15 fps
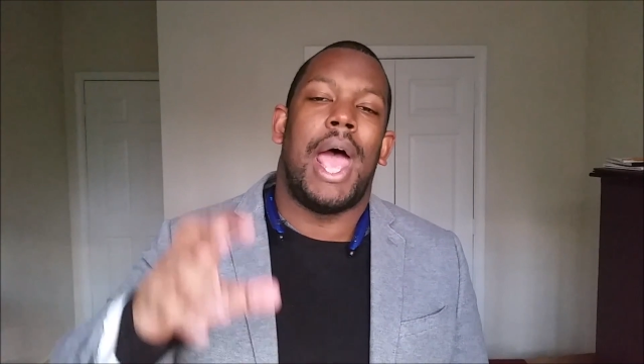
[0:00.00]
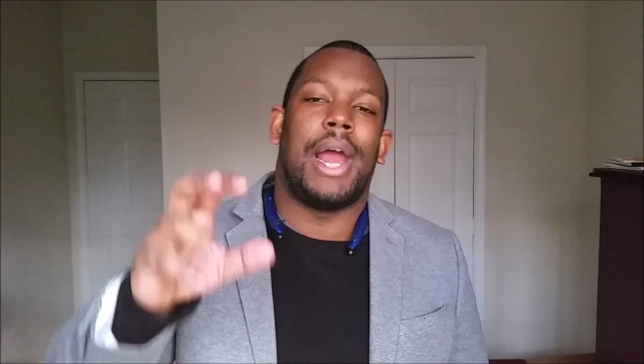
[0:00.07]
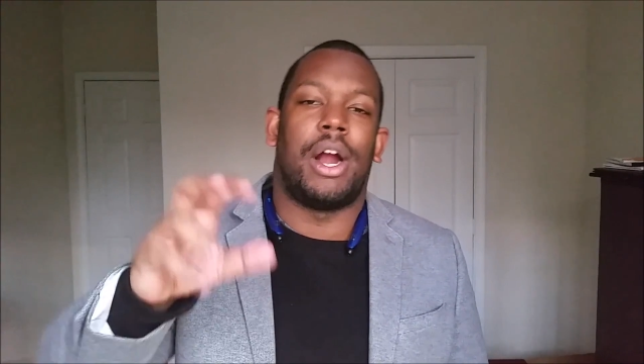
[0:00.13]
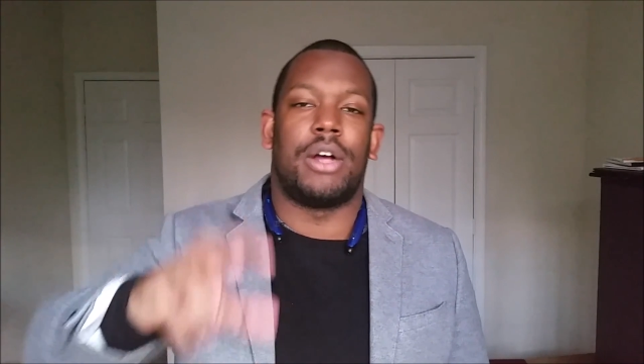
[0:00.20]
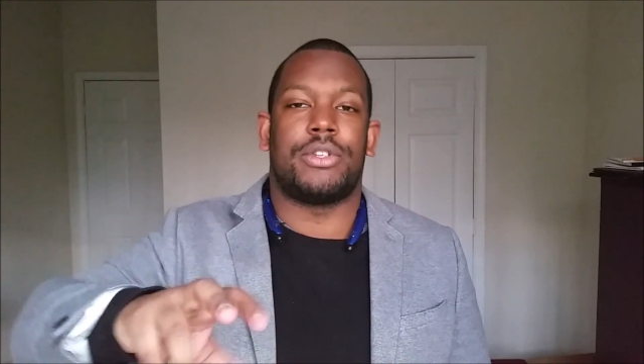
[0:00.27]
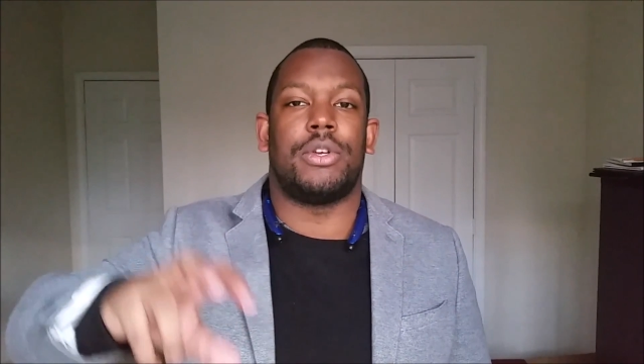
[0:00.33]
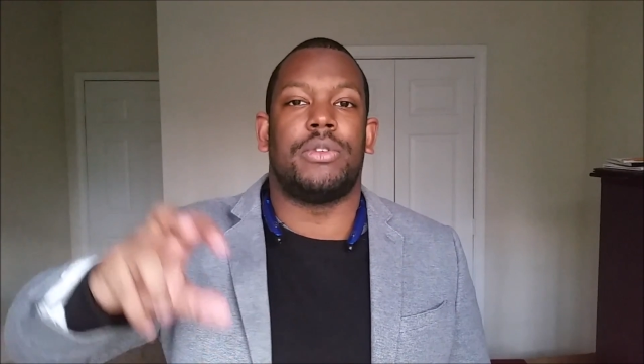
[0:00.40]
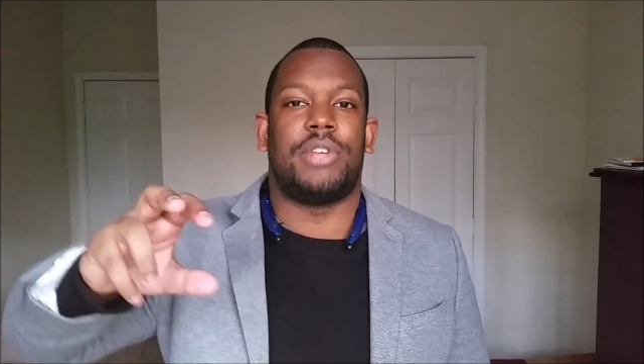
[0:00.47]
and
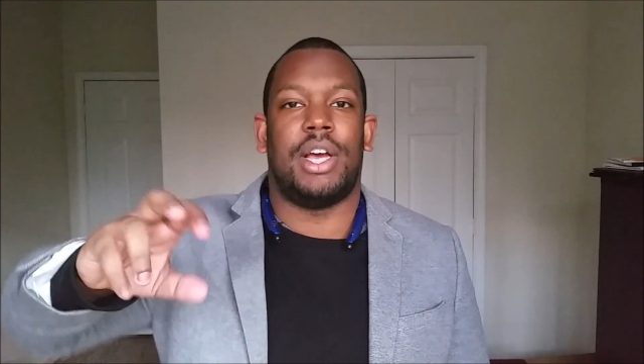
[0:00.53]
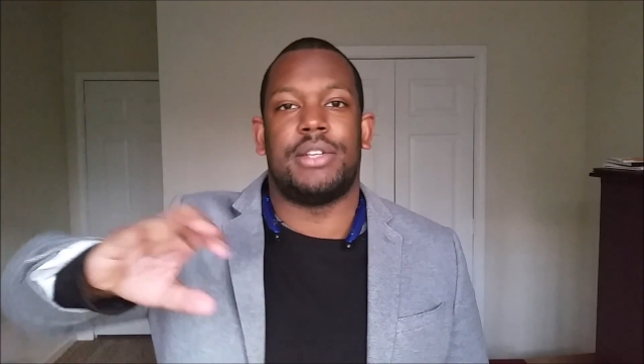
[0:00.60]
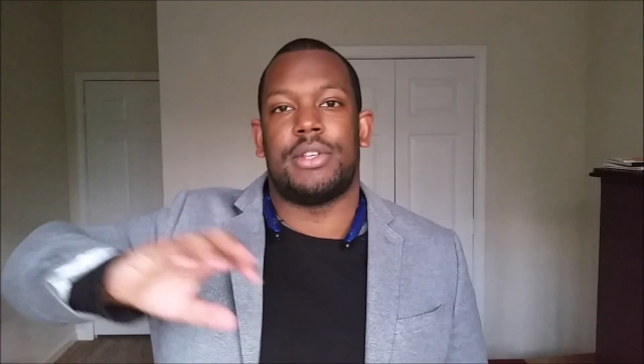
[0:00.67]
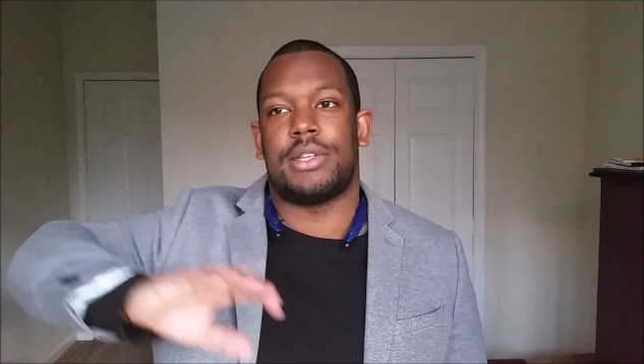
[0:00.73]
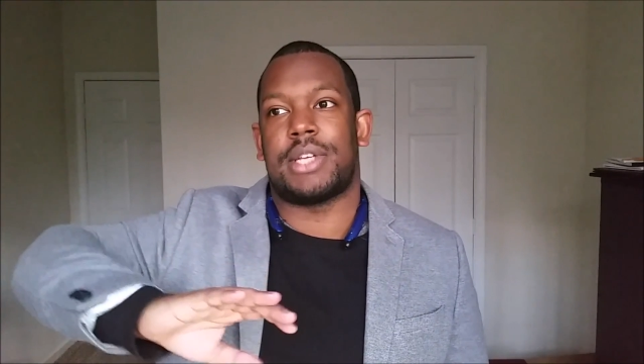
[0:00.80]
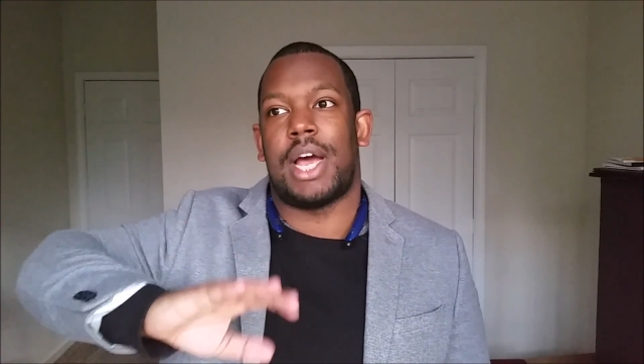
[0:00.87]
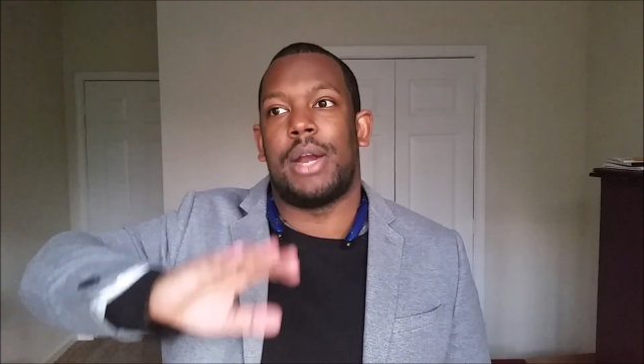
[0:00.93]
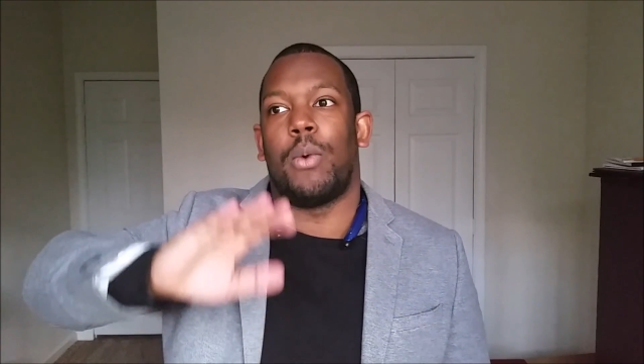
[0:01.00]
also tells
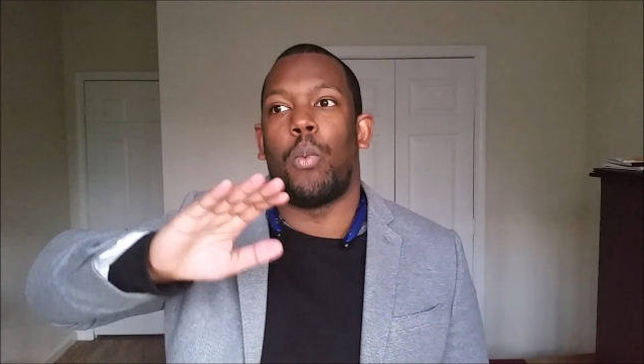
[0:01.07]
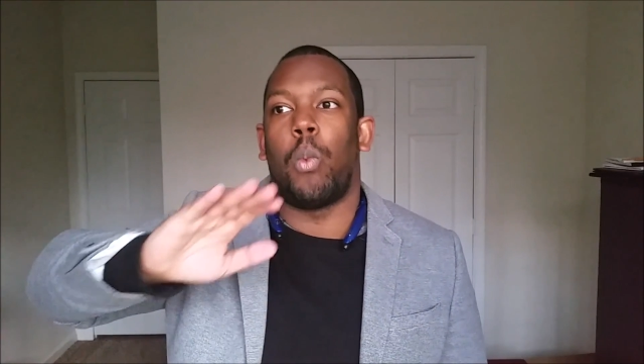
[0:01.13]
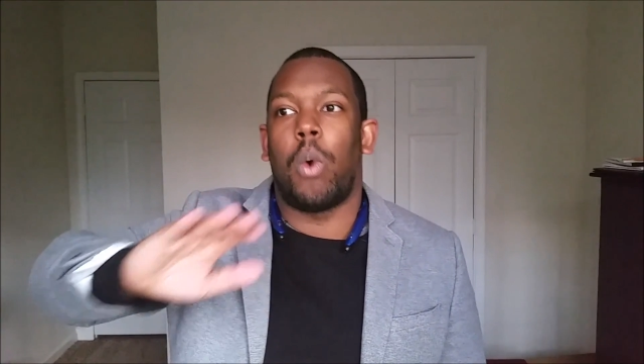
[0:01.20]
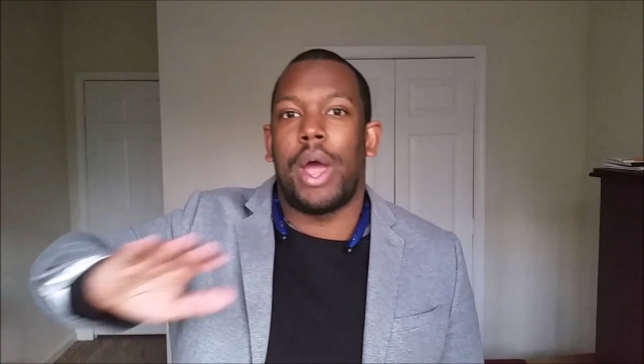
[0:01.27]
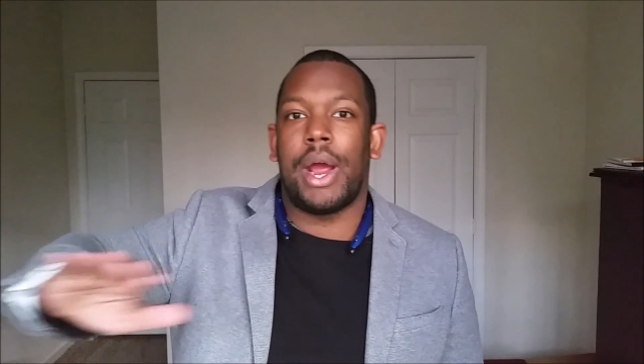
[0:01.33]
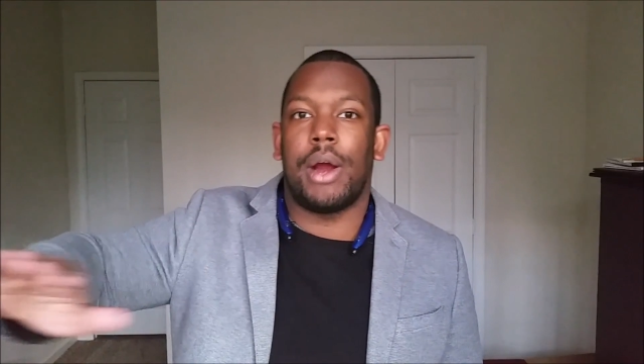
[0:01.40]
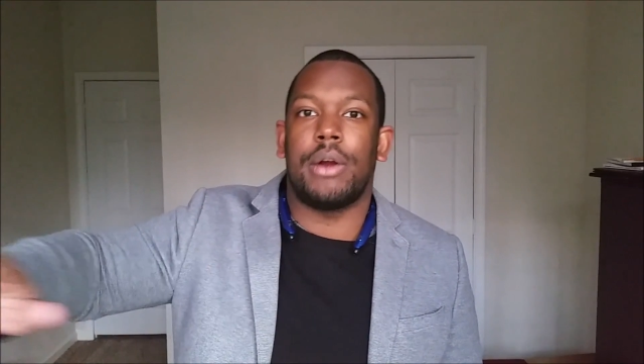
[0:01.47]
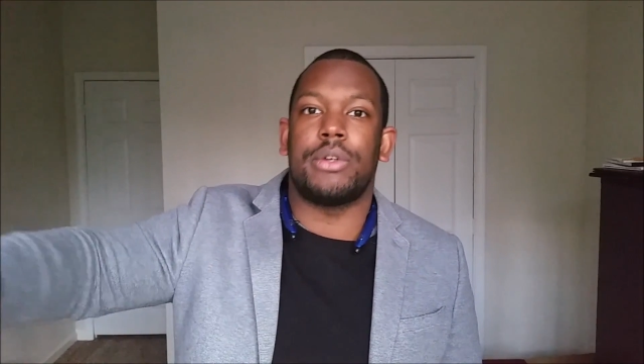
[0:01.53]
us kind of
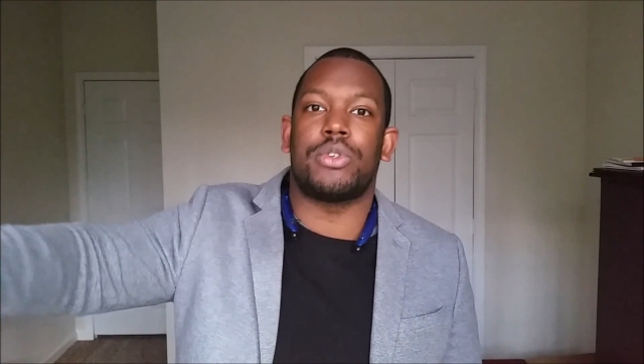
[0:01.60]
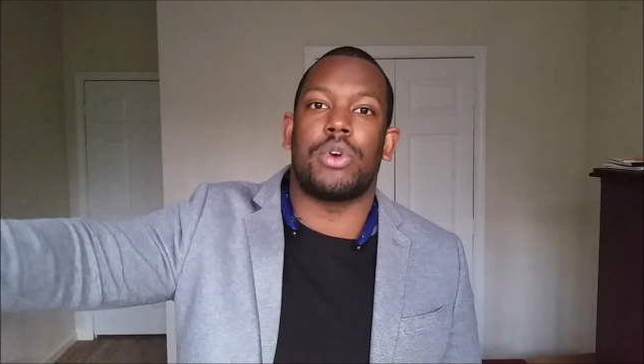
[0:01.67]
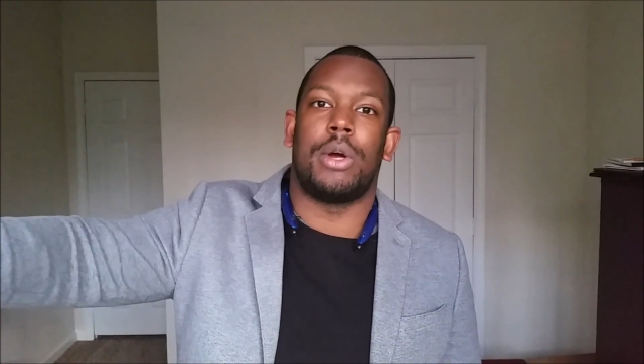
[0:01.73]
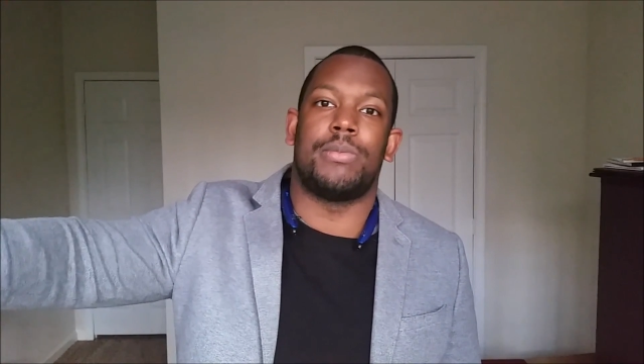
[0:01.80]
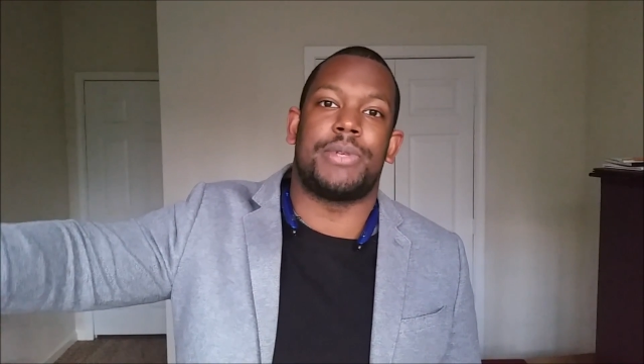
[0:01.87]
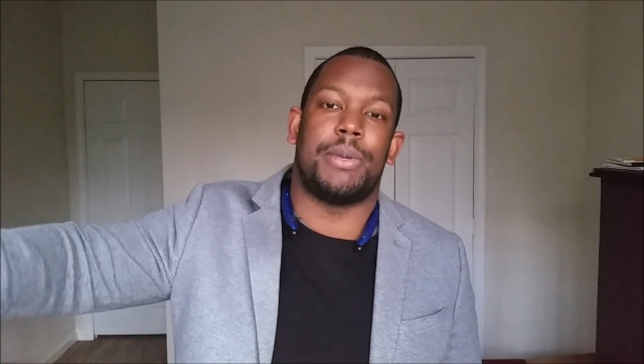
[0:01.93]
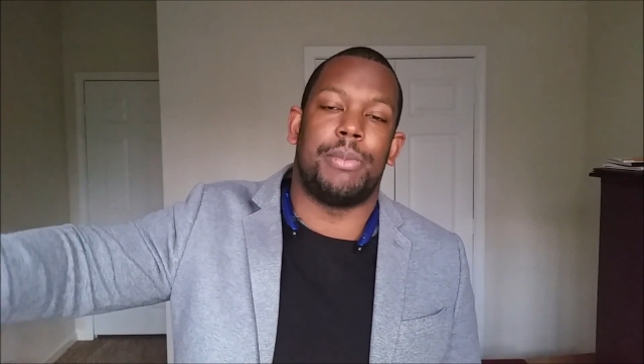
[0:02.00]
where Trump's